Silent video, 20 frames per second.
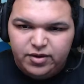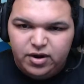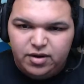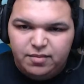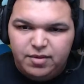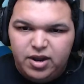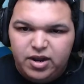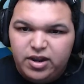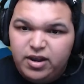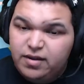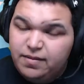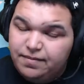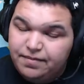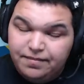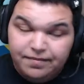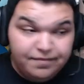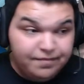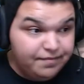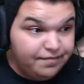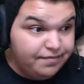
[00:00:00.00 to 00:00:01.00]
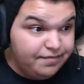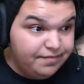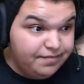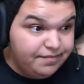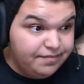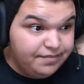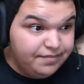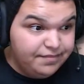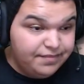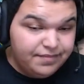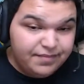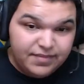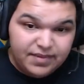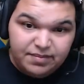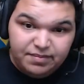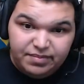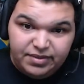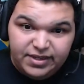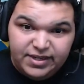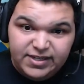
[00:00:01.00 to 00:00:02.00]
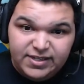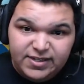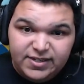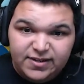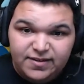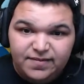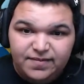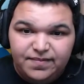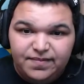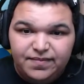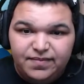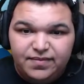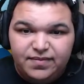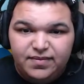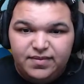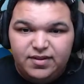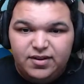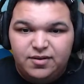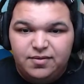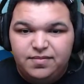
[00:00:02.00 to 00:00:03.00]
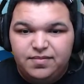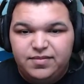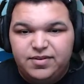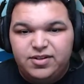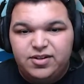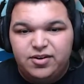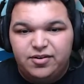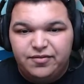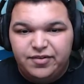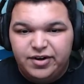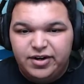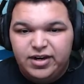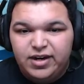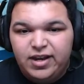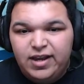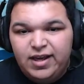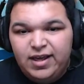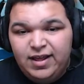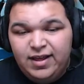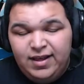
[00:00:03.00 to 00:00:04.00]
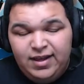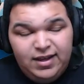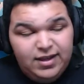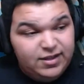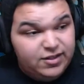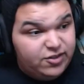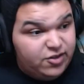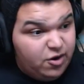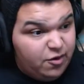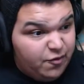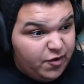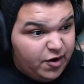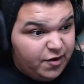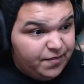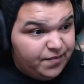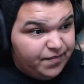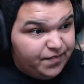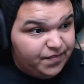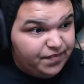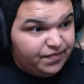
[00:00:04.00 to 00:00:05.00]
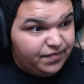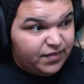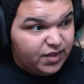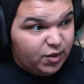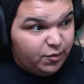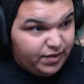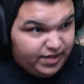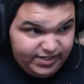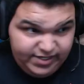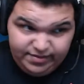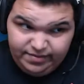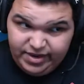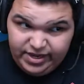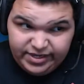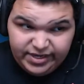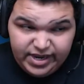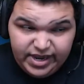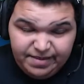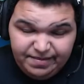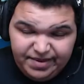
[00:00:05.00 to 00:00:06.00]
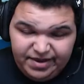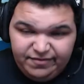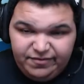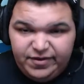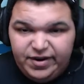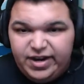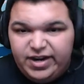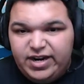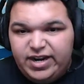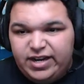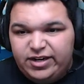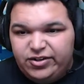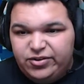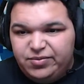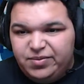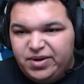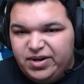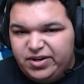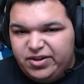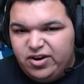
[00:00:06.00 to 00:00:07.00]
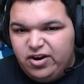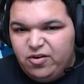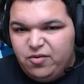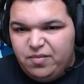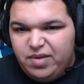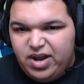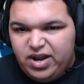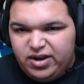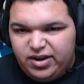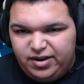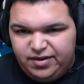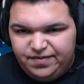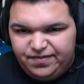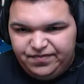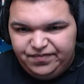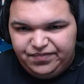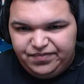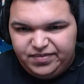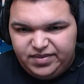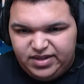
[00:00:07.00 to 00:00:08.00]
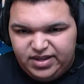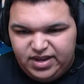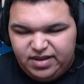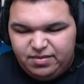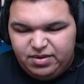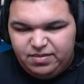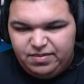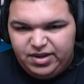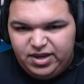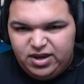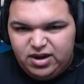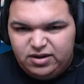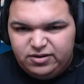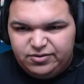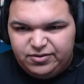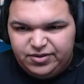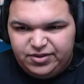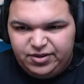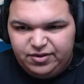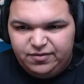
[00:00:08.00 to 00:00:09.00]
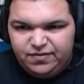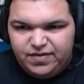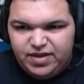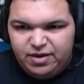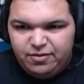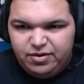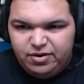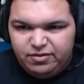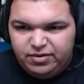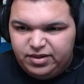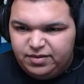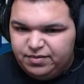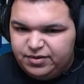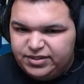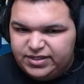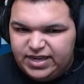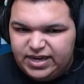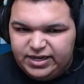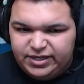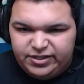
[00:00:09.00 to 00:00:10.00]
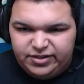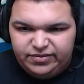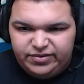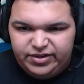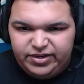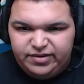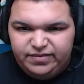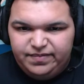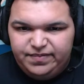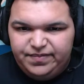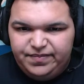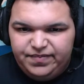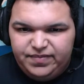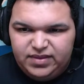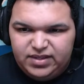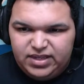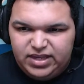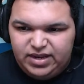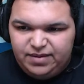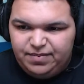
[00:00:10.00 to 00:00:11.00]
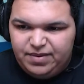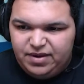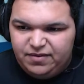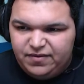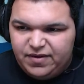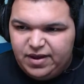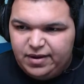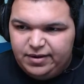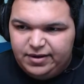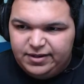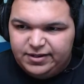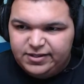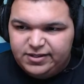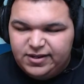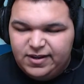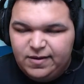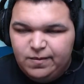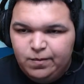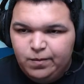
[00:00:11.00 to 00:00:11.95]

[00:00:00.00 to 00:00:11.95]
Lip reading: Darumaka? Please? No, Snover. Snover, you're wasting my time, my friend. I just want a Darumaka. I'm gonna be honest with you. I wonder what the percentage of it, like, being found is.